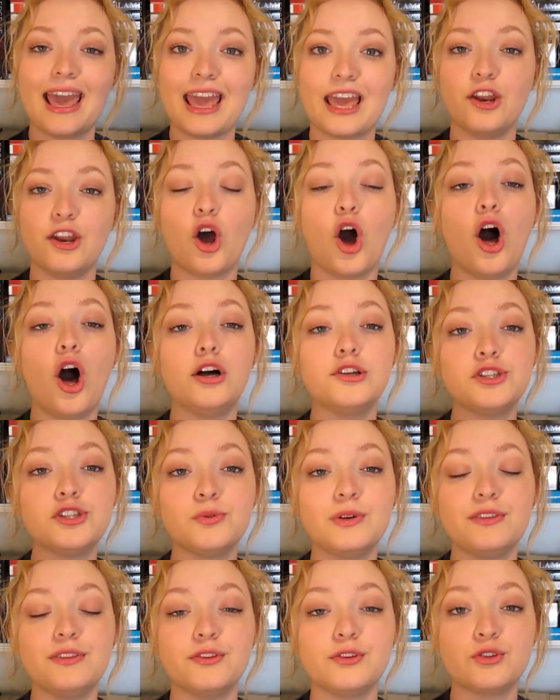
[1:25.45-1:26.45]
and also
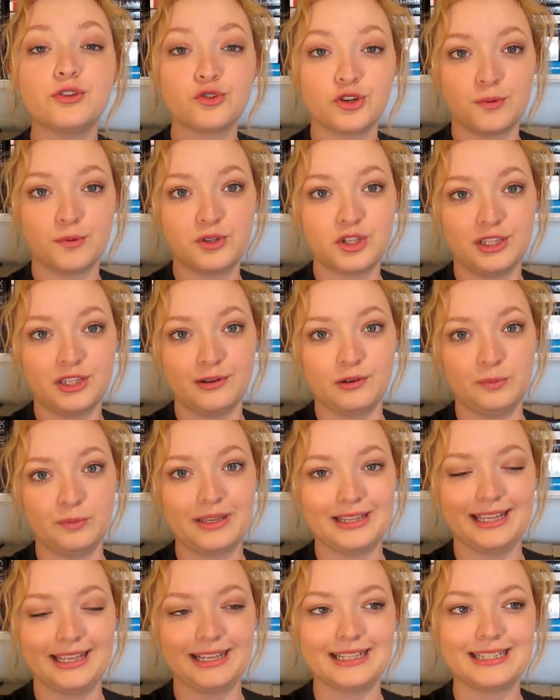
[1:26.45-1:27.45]
in the description, there will be
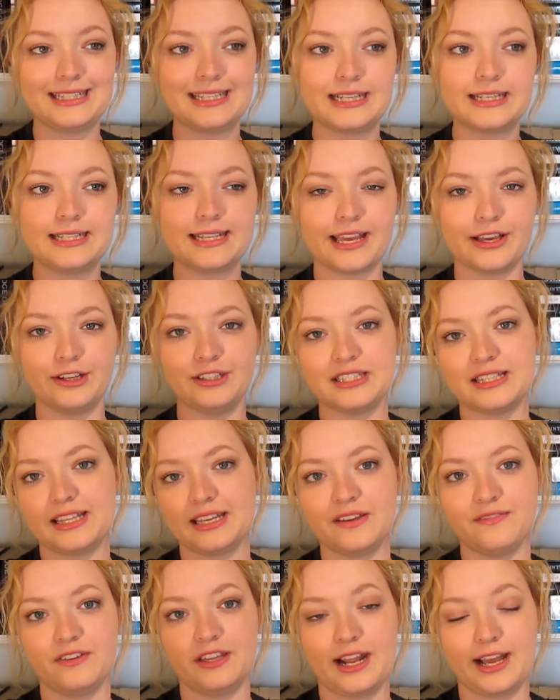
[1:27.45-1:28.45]
like a details thing
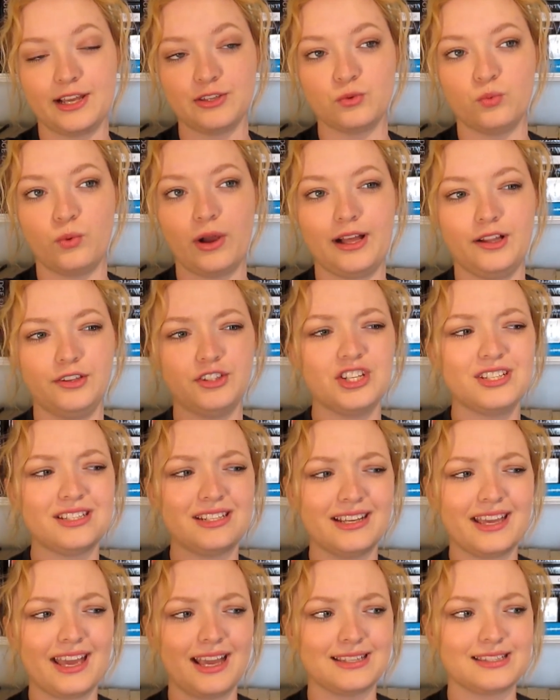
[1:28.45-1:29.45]
of it as well, just
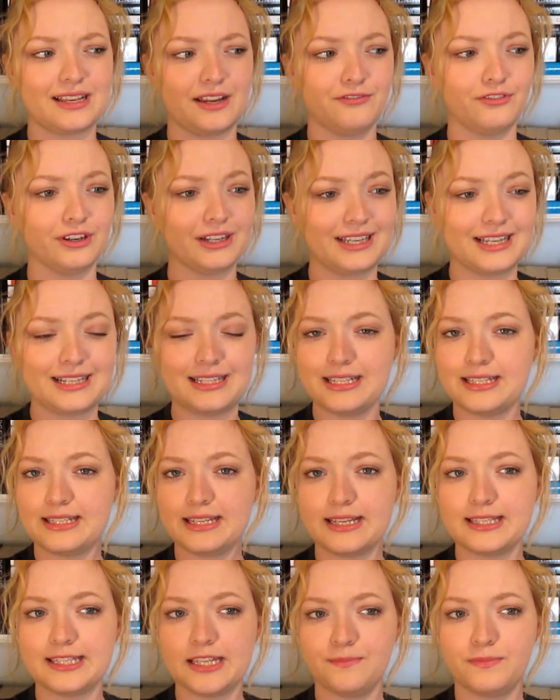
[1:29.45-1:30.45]
in case I forget to
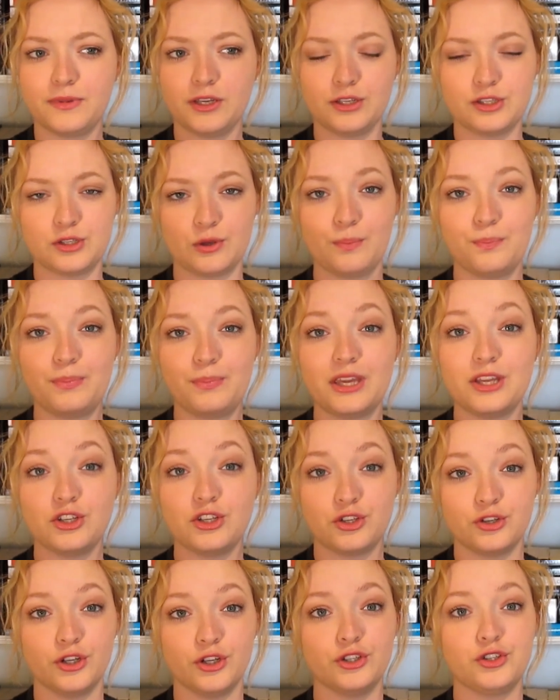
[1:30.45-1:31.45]
say something, so be
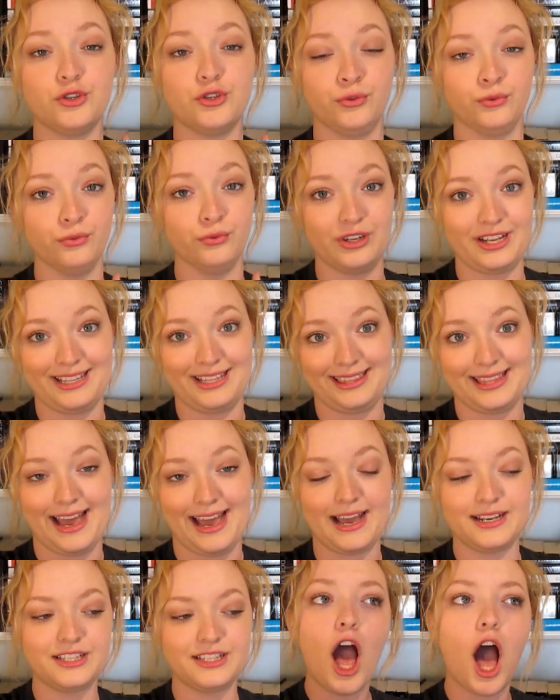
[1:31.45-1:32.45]
sure to read
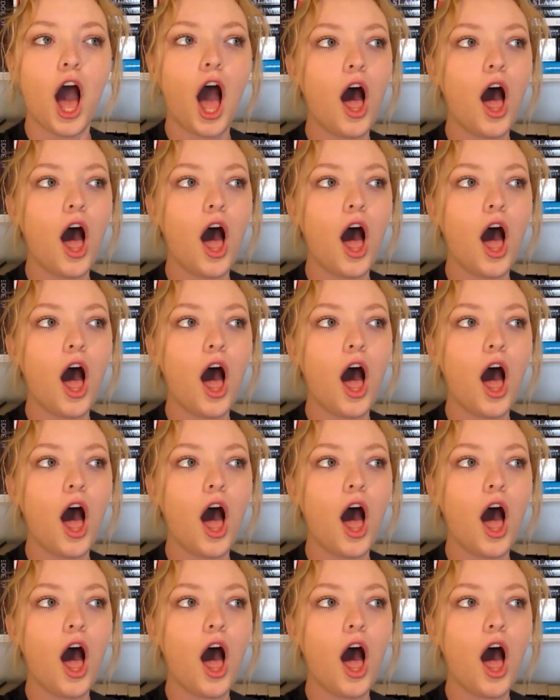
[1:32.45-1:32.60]
that.